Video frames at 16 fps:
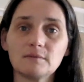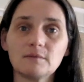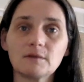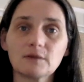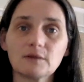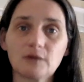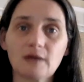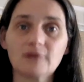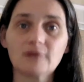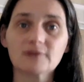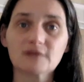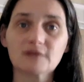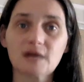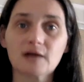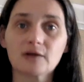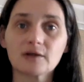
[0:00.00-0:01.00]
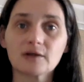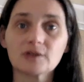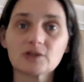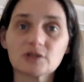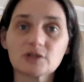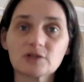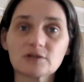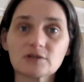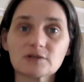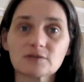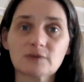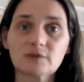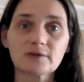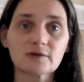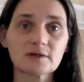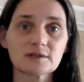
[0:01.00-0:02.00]
lifestyle issues,
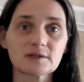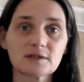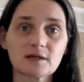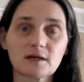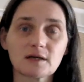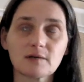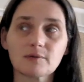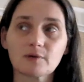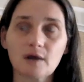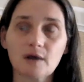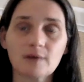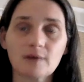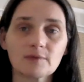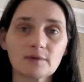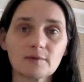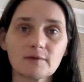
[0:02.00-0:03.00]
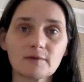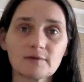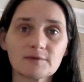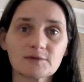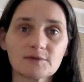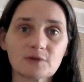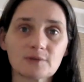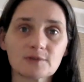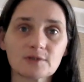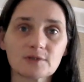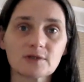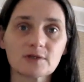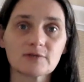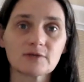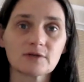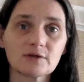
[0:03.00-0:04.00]
whether it's a problem of absorption
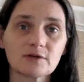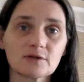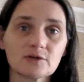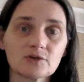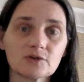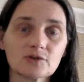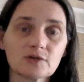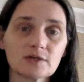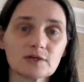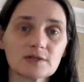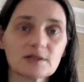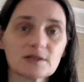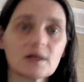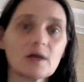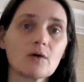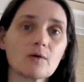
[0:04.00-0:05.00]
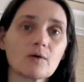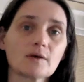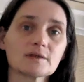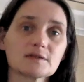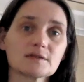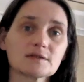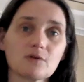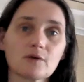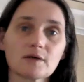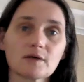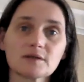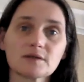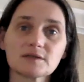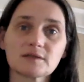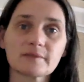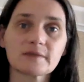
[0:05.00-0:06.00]
of your nutrients or it's
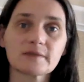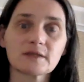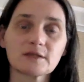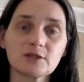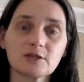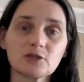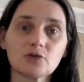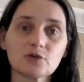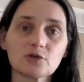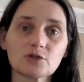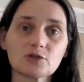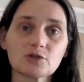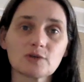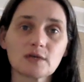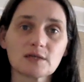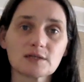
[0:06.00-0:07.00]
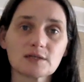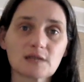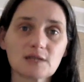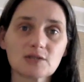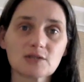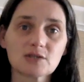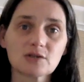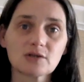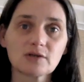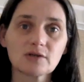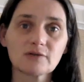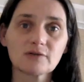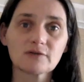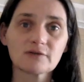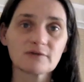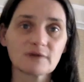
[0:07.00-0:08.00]
something that you're doing intentionally
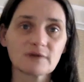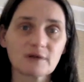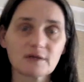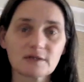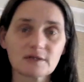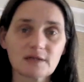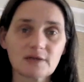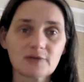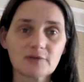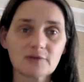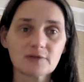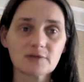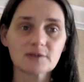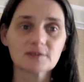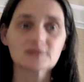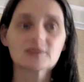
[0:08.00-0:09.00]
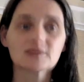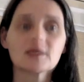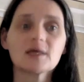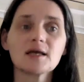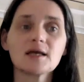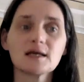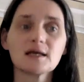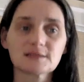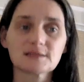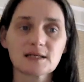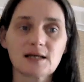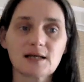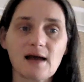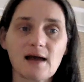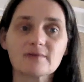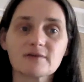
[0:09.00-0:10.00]
for various health reasons. It's going to
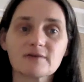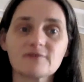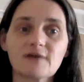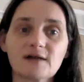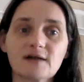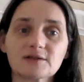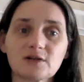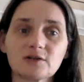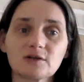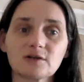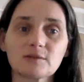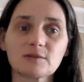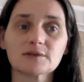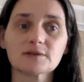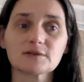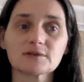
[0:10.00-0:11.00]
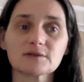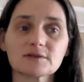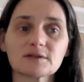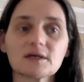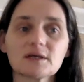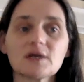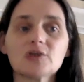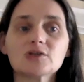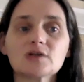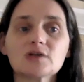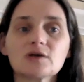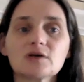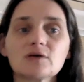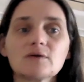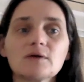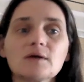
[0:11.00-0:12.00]
have an effect on your muscles.
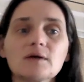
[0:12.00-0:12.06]
So